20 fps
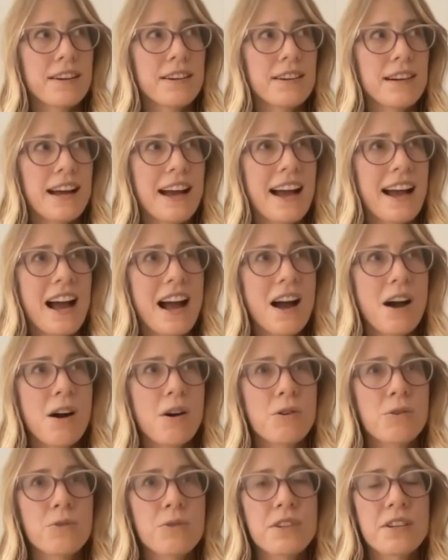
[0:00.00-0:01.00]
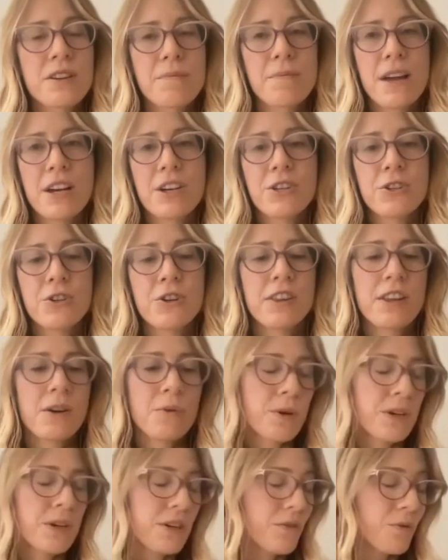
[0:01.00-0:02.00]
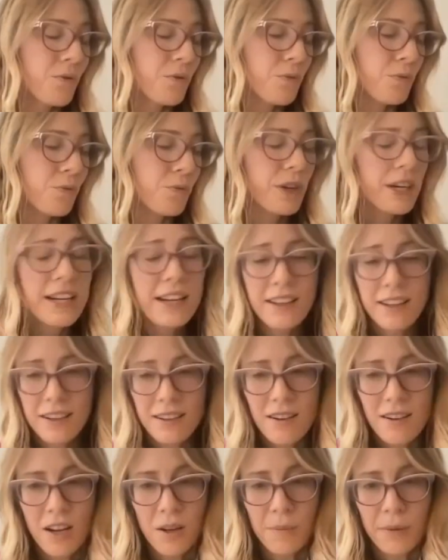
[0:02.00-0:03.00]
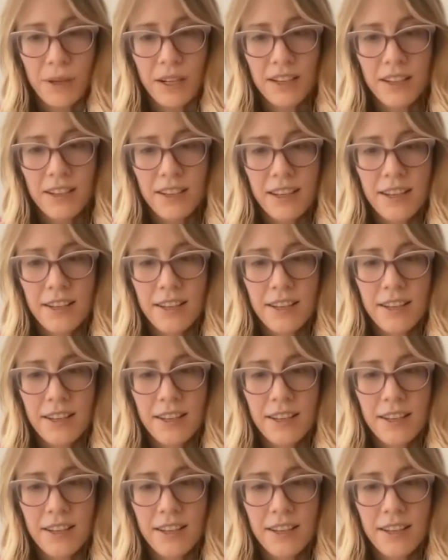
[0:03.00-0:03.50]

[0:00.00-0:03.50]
how to make sure that when you're reading a comic,